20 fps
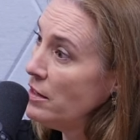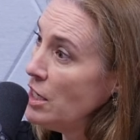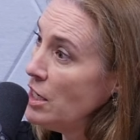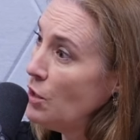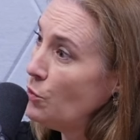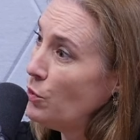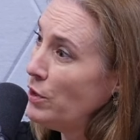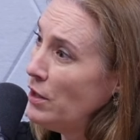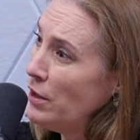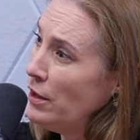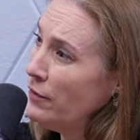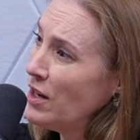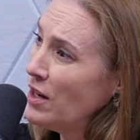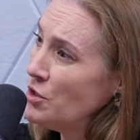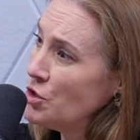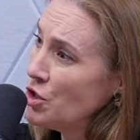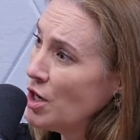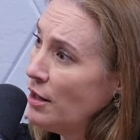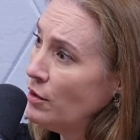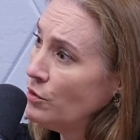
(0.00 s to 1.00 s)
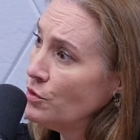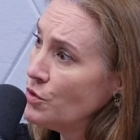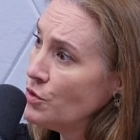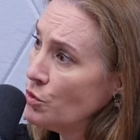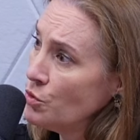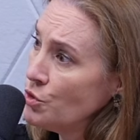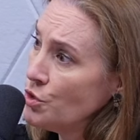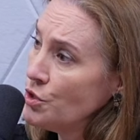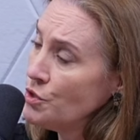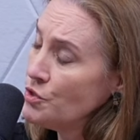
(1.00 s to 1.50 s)
you know, where you've got child
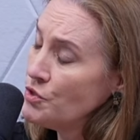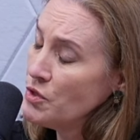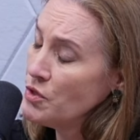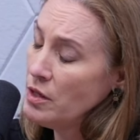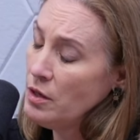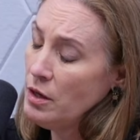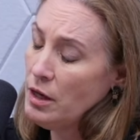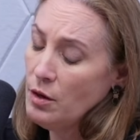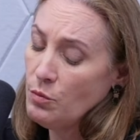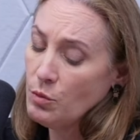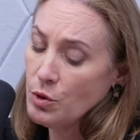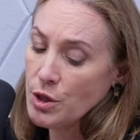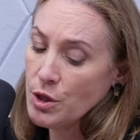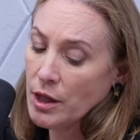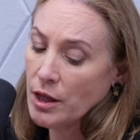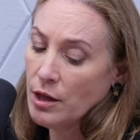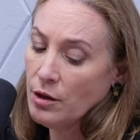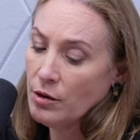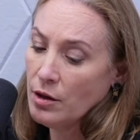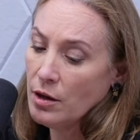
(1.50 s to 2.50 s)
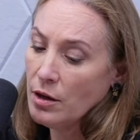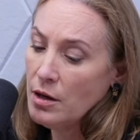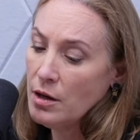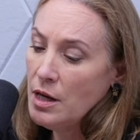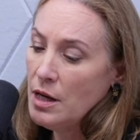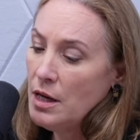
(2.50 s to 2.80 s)
soldiers in, in particular